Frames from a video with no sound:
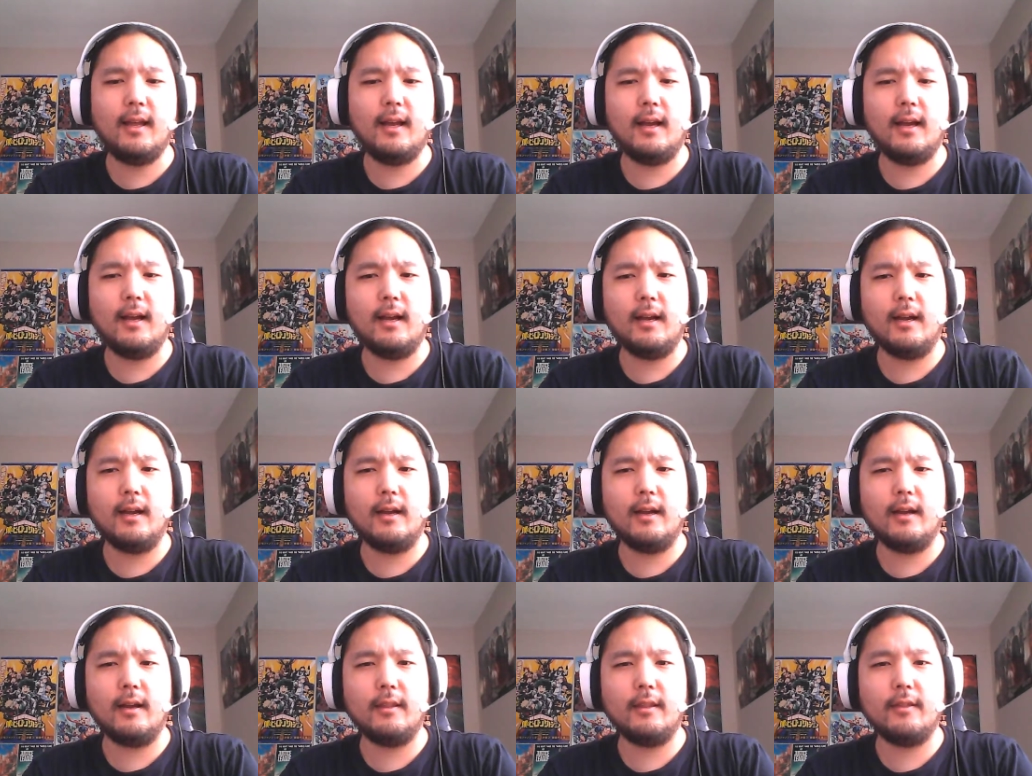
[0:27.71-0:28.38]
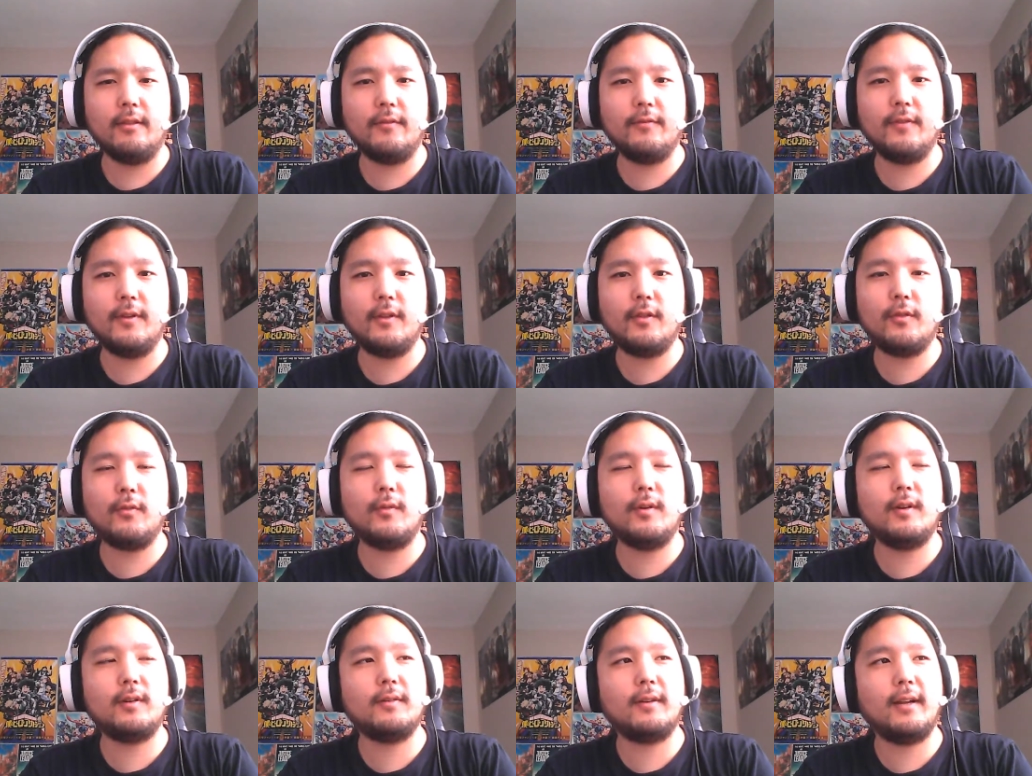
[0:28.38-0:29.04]
uh, the fifth
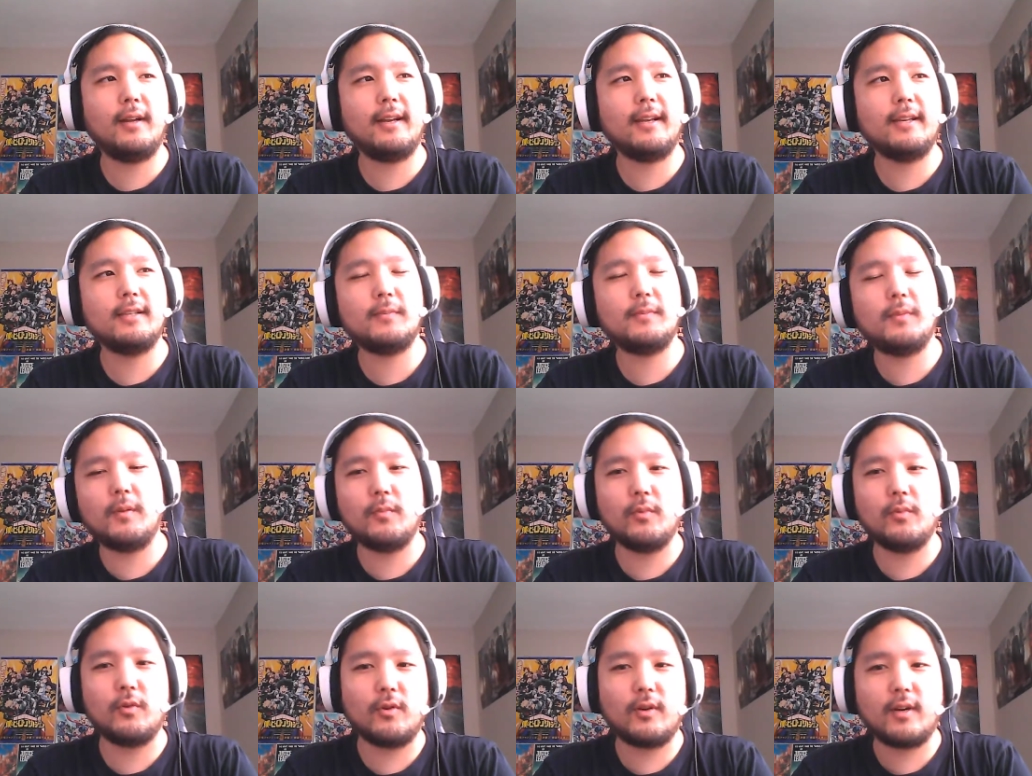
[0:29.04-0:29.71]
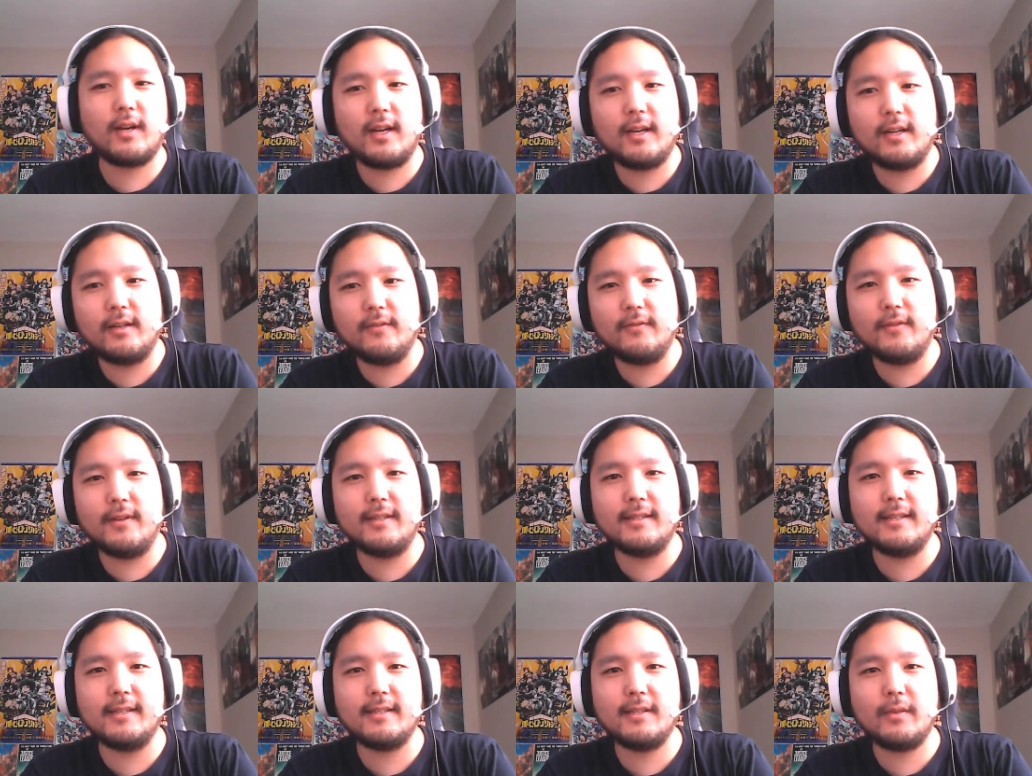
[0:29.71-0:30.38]
one, I guess people are kind of
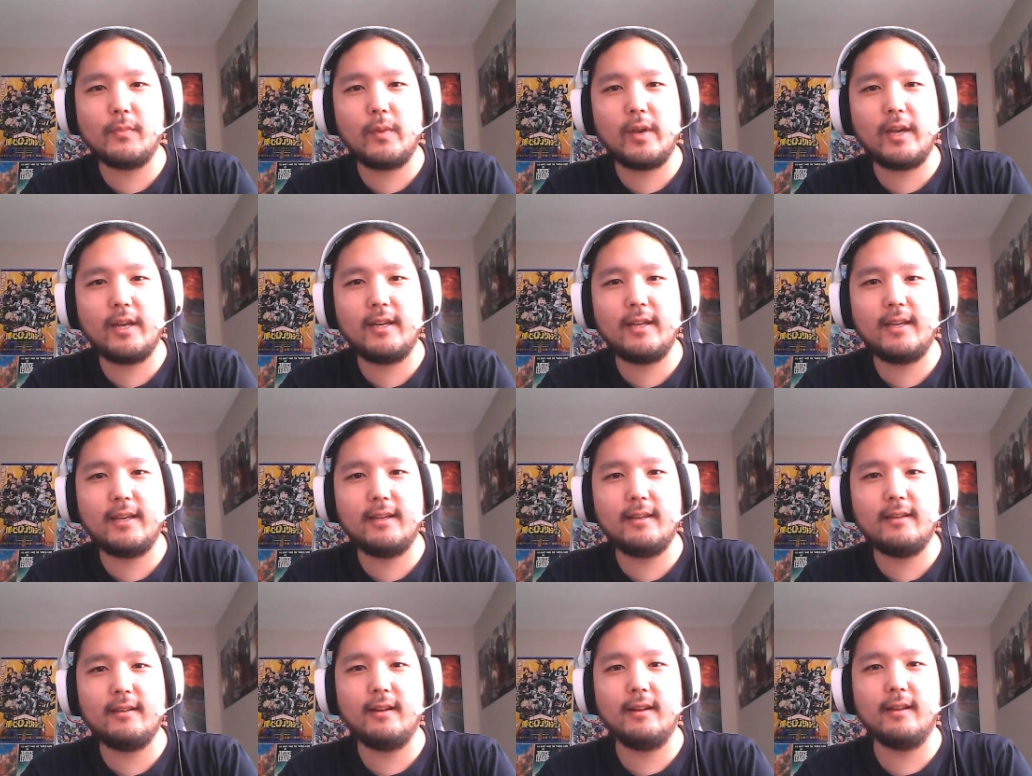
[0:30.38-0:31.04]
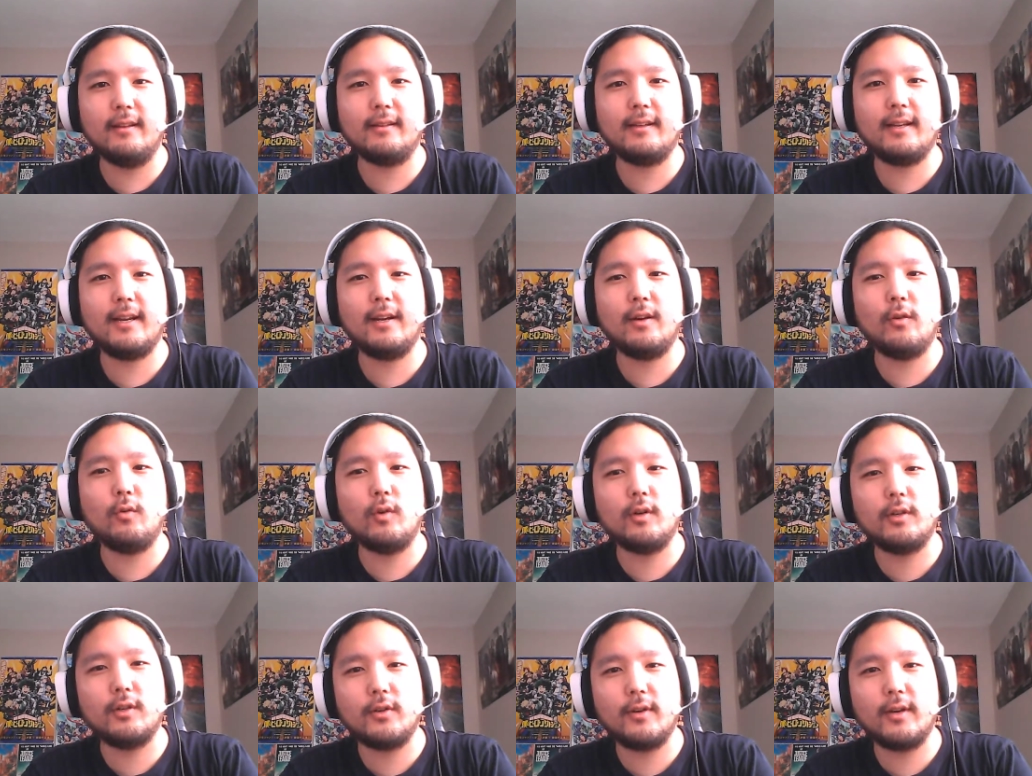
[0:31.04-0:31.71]
anticipating it and kind of
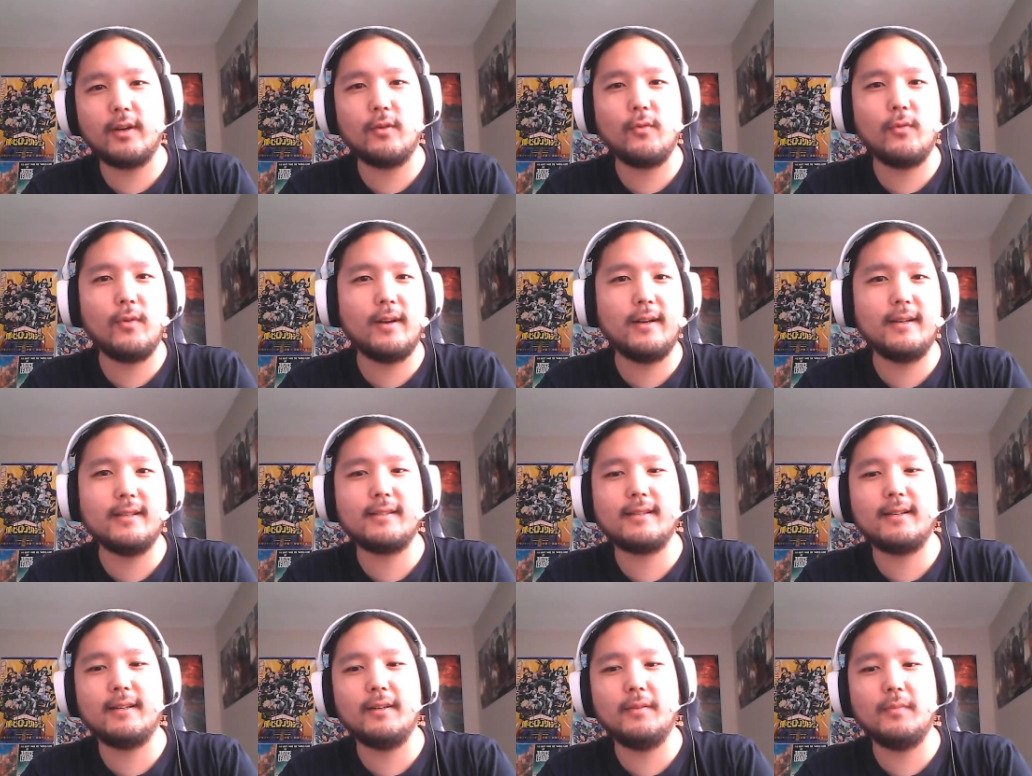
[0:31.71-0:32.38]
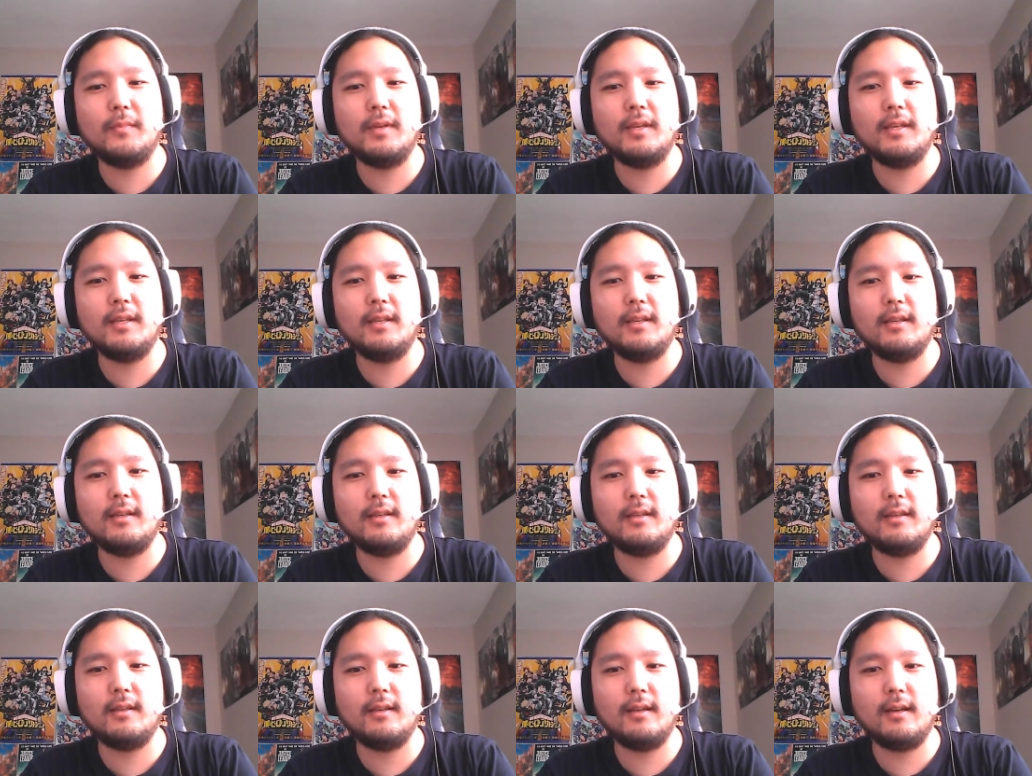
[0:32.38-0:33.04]
wondering when it's going to
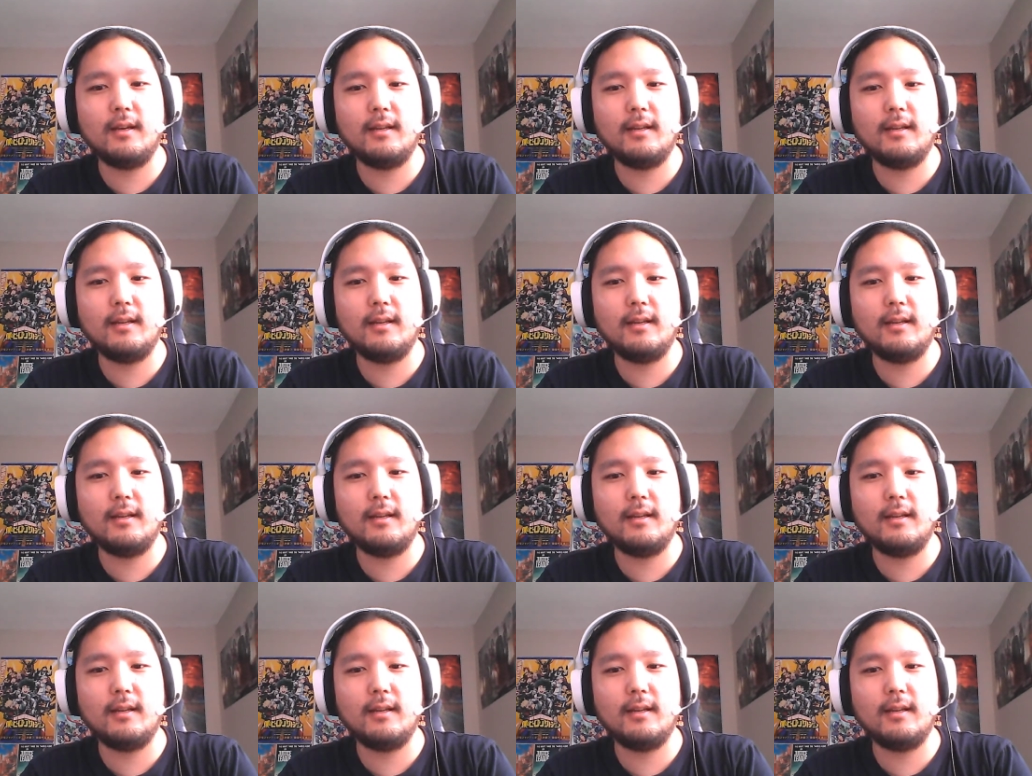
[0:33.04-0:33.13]
be